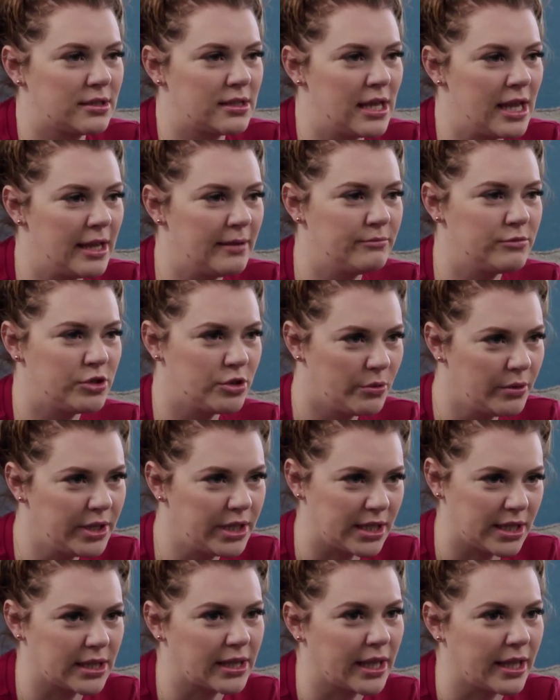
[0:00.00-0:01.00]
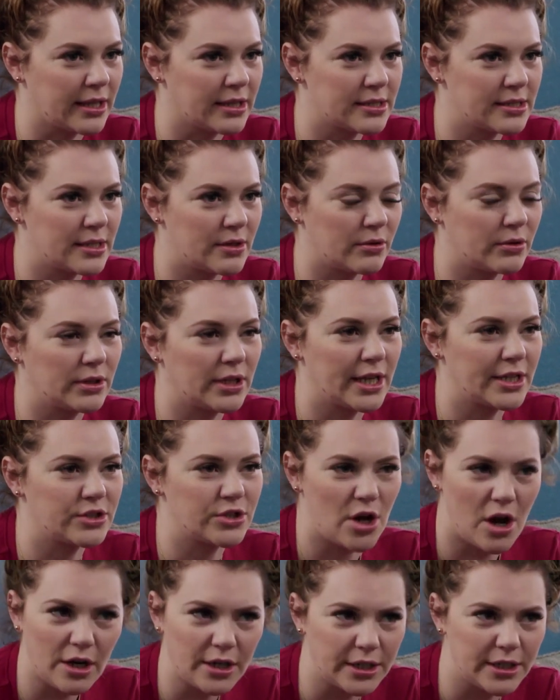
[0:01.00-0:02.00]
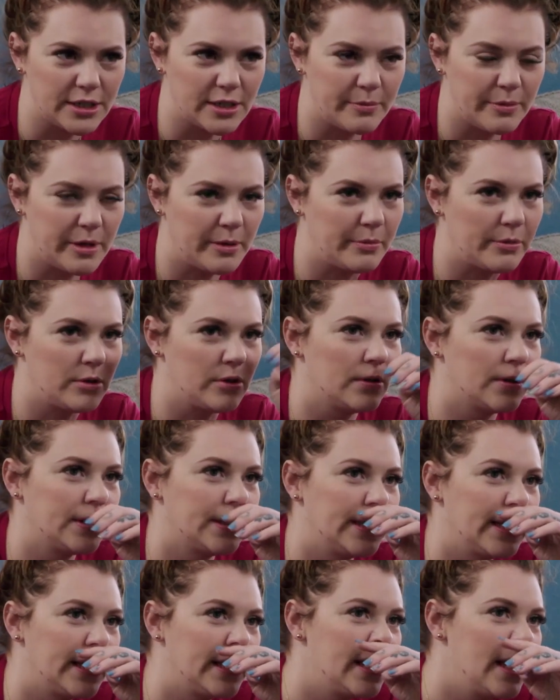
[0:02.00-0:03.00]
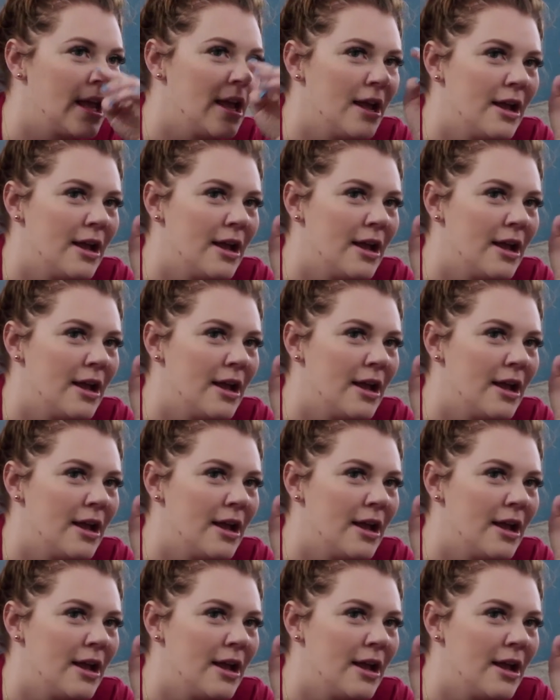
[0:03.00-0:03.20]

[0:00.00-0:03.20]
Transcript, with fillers: him doing things or like talking to people, and then